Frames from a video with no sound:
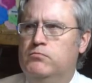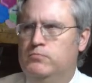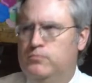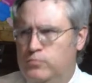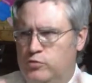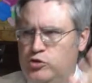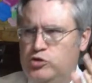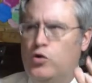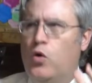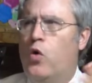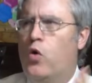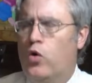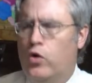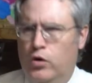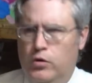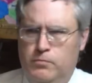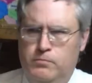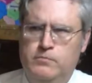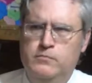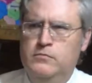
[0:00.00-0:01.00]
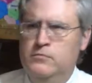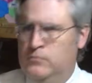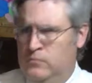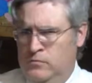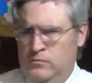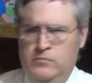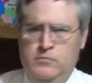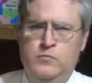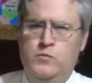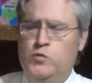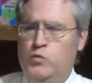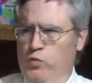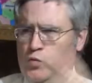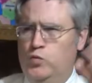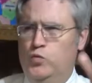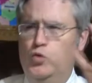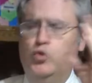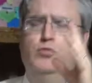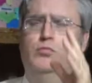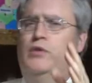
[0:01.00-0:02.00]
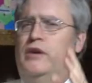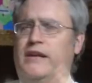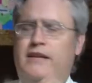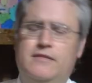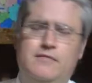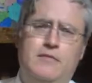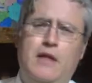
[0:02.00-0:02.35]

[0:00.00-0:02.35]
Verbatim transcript: score rubric.